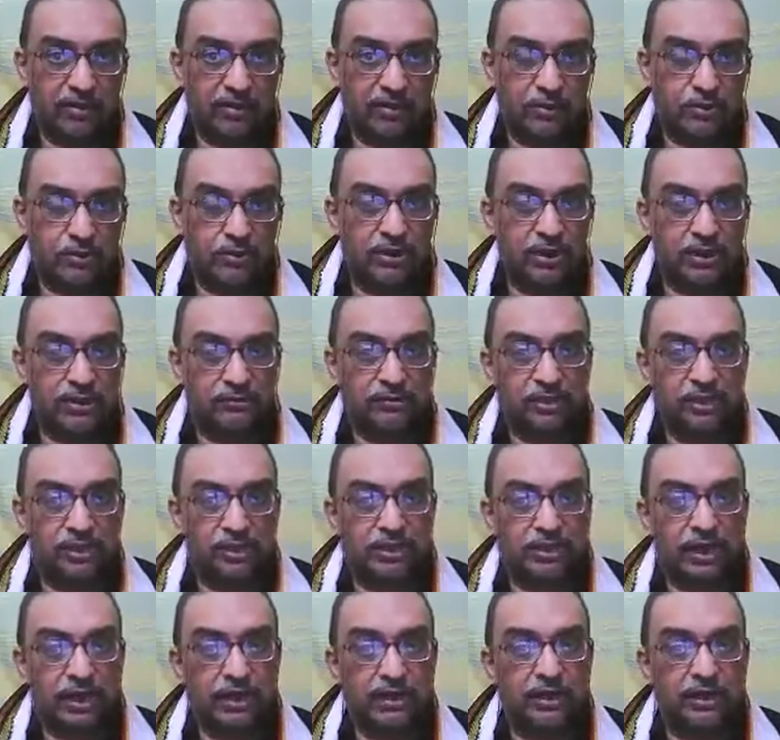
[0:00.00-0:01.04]
So these were the
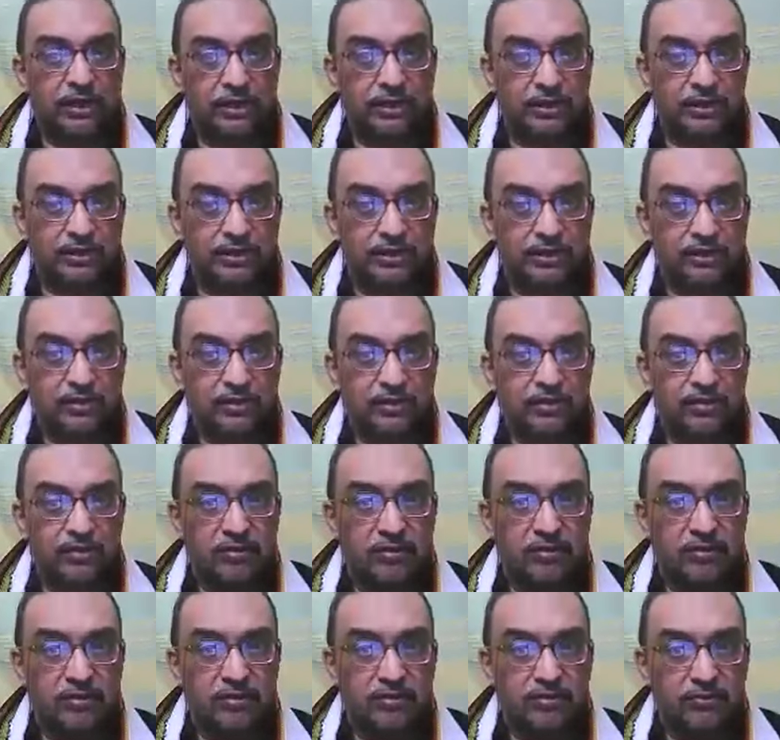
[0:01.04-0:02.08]
calendars
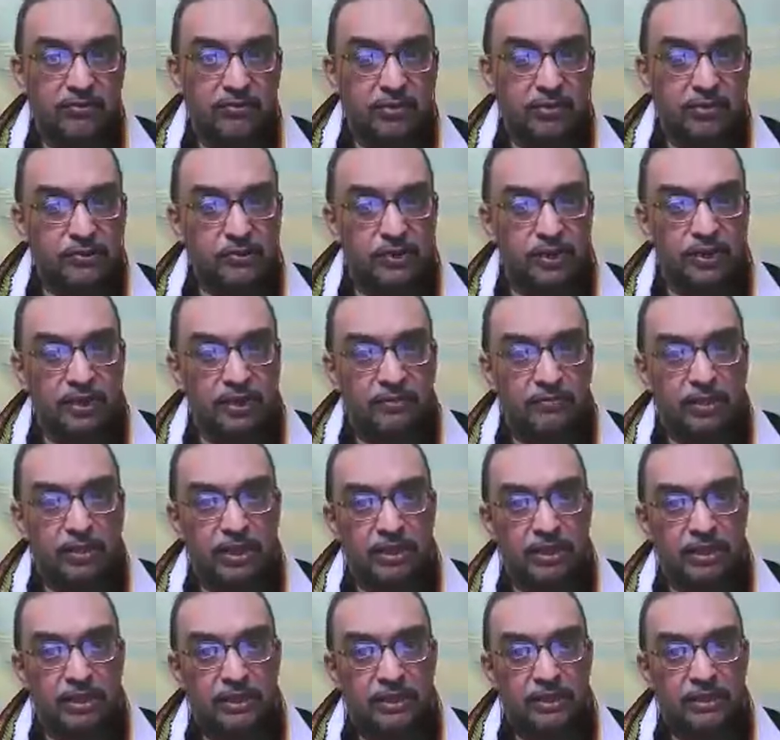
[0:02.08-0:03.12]
which were
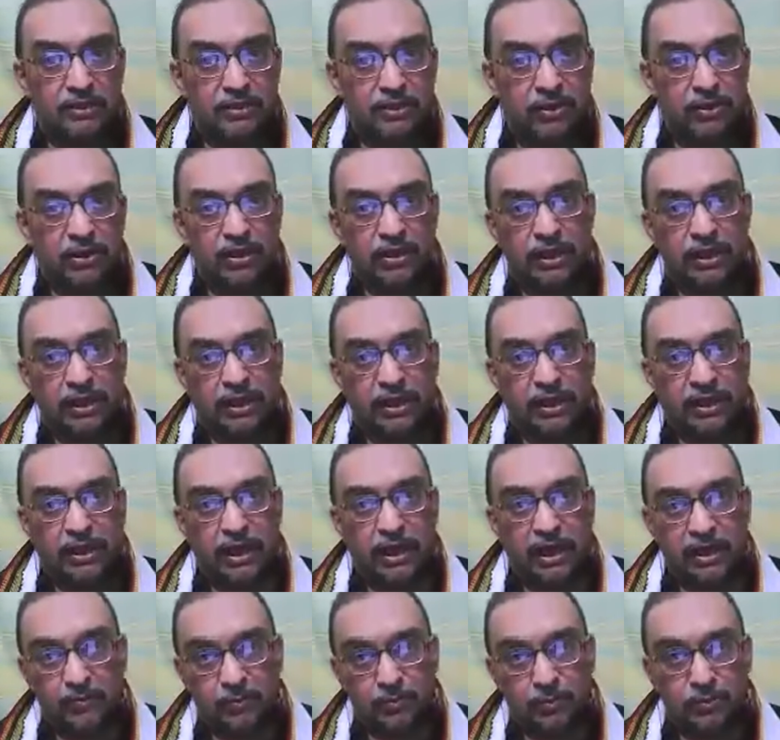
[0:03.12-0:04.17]
dependent on day
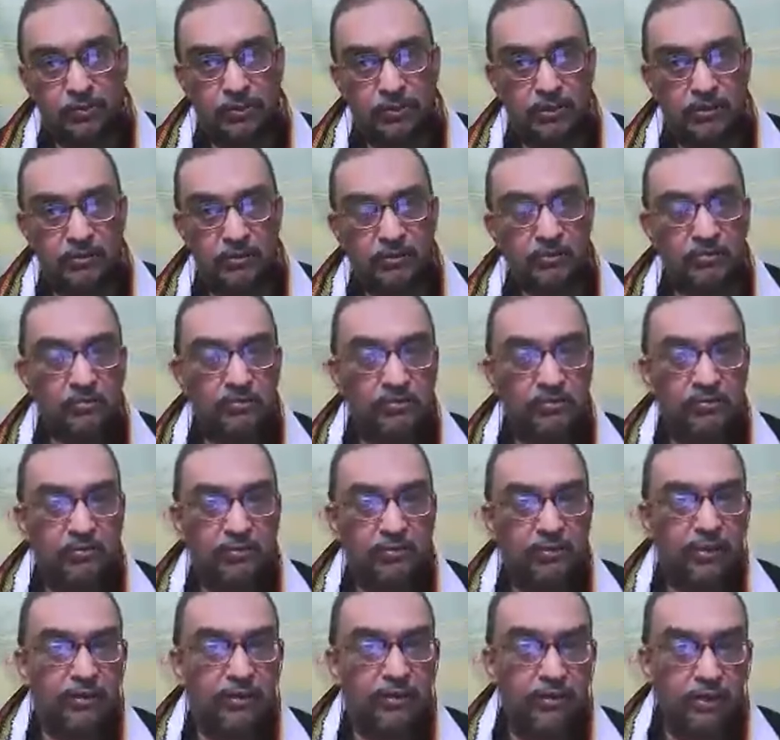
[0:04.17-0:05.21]
and moon
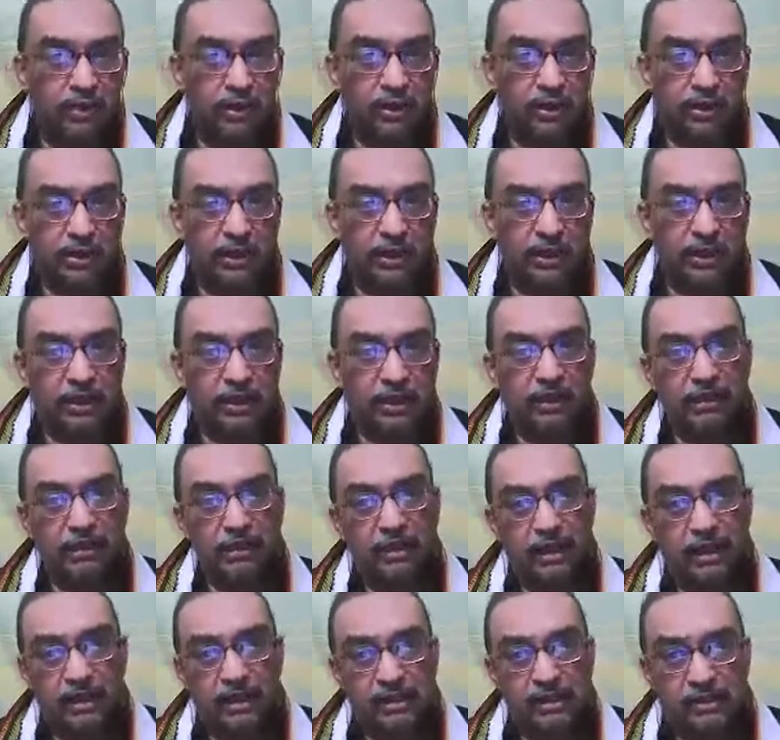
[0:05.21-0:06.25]
or day
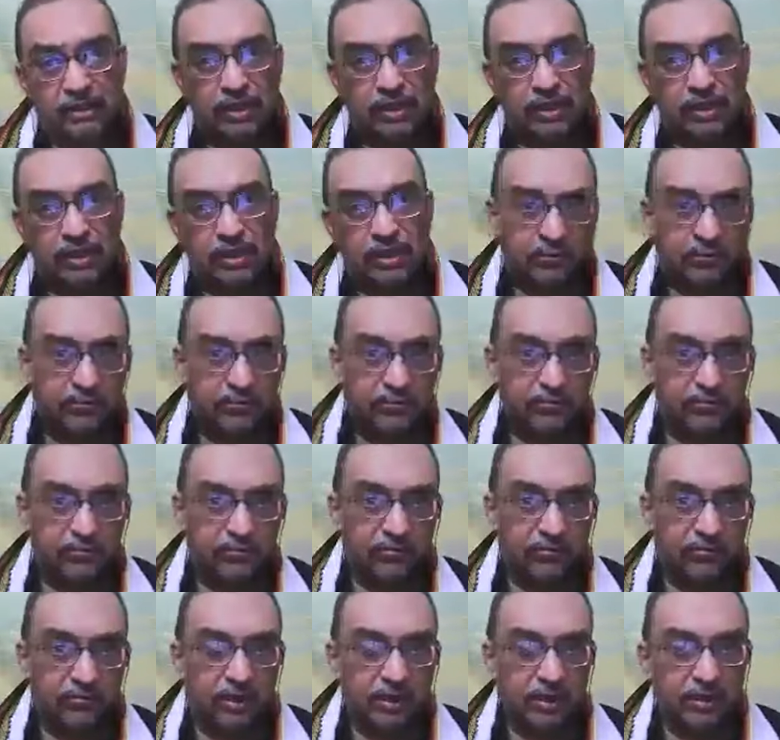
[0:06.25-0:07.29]
and sun.
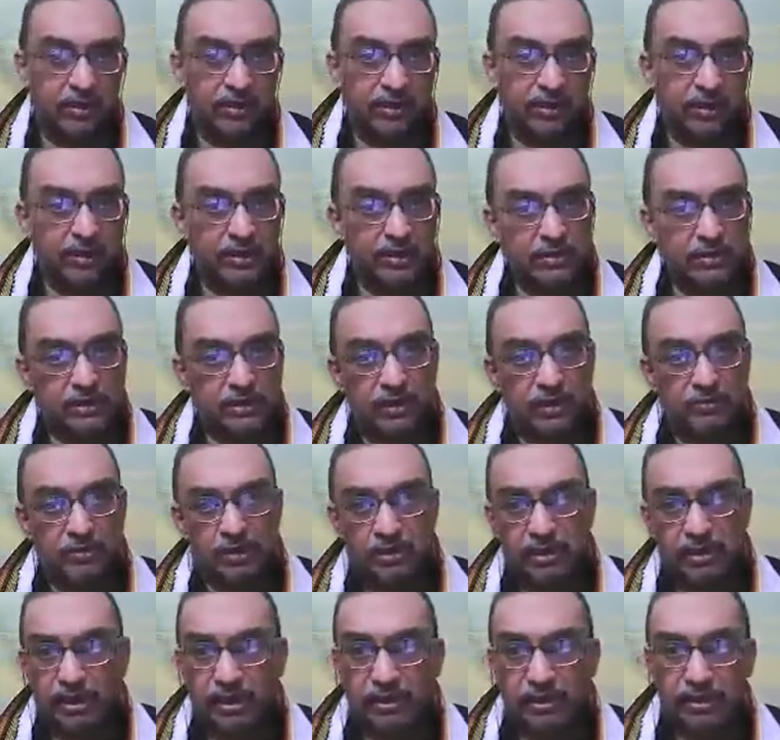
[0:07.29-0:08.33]
The Islamic
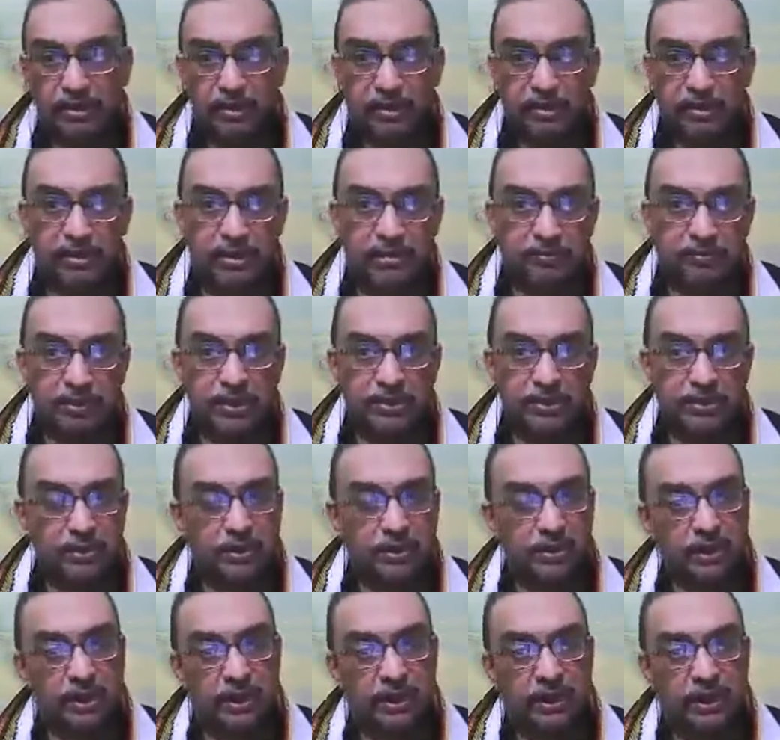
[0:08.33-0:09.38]
calendar depends
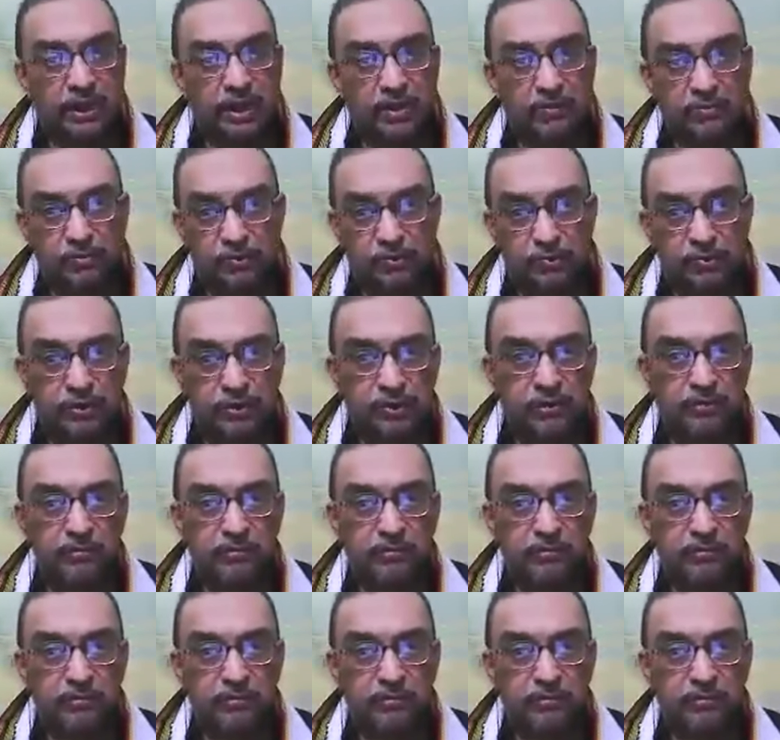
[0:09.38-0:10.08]
on day and moon.